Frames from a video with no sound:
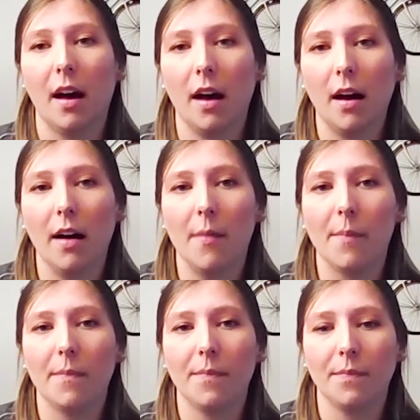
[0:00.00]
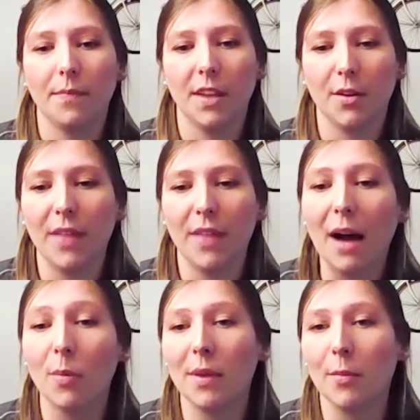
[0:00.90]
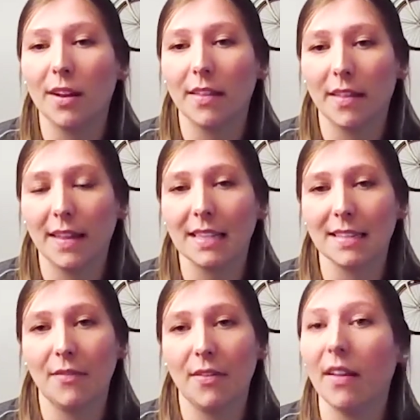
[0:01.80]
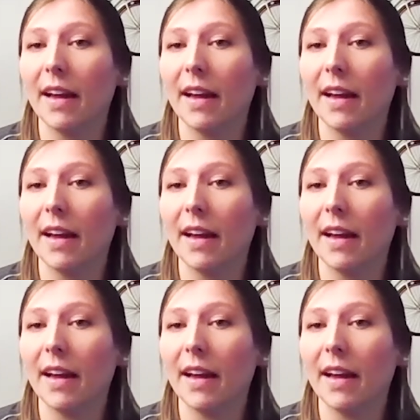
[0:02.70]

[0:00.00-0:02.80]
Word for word: um, you know, that would be one of the things I felt